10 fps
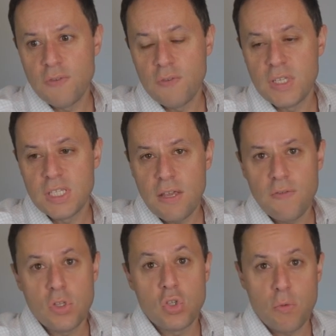
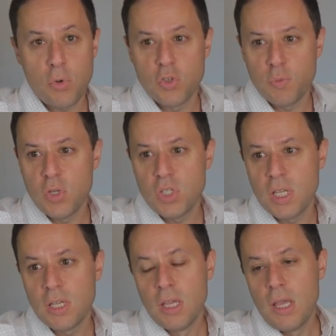57, stop
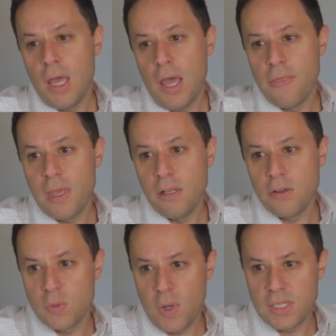contributing, and then
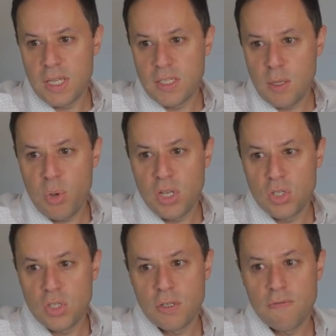look to access their
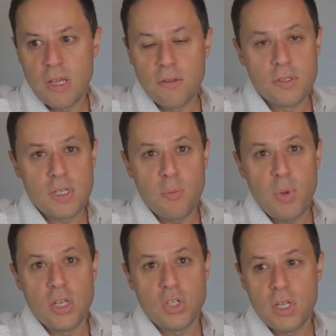pensions around state
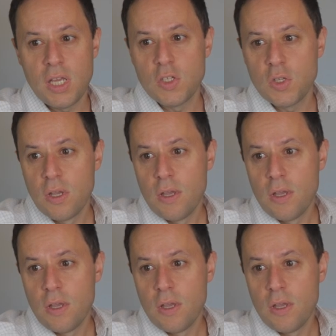pension age